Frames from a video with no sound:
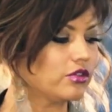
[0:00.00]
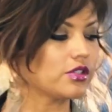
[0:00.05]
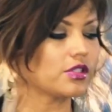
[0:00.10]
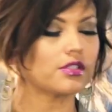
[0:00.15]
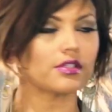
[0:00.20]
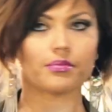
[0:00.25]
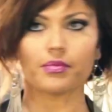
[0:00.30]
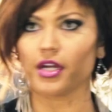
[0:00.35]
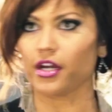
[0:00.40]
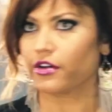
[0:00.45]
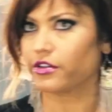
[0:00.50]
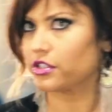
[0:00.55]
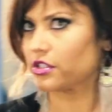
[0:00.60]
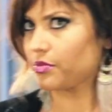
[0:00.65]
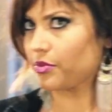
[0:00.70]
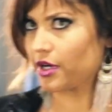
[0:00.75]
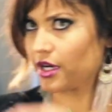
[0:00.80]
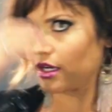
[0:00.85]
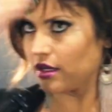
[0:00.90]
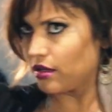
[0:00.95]
use some
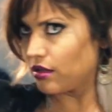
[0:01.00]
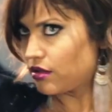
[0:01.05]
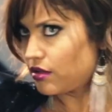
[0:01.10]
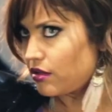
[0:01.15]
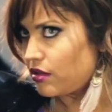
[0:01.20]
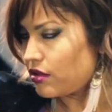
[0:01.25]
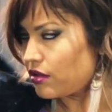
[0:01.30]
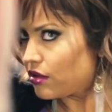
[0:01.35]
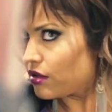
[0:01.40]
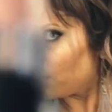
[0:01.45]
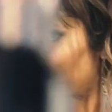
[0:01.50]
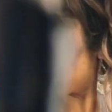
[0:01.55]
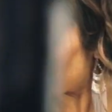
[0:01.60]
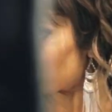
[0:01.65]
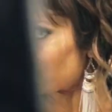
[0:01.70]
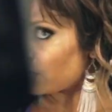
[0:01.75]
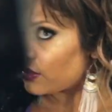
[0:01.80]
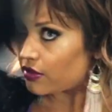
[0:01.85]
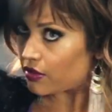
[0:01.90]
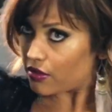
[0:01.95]
hairspray.
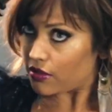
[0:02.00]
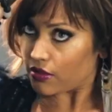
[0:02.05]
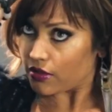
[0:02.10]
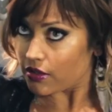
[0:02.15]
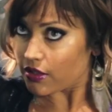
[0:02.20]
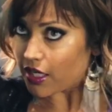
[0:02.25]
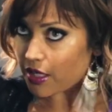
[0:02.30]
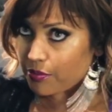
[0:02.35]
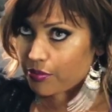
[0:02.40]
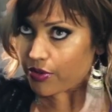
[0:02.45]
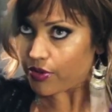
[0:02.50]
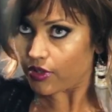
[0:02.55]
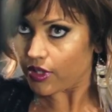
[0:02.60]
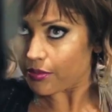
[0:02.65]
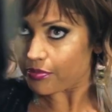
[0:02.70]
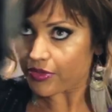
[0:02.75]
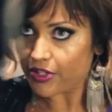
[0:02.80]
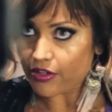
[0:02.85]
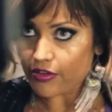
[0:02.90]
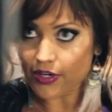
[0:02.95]
I pull
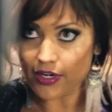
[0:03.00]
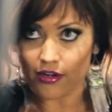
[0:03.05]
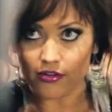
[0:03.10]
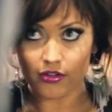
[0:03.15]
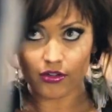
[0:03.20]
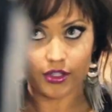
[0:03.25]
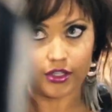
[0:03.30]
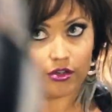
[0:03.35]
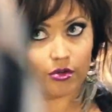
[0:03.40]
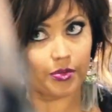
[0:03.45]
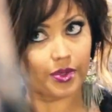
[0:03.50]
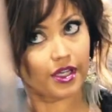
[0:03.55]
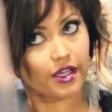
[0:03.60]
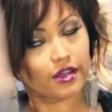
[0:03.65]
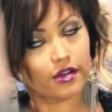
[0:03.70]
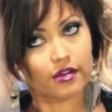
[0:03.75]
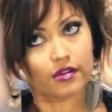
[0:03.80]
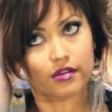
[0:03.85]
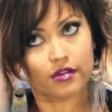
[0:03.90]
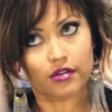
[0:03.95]
up the crown a little
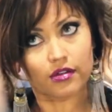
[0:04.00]
bit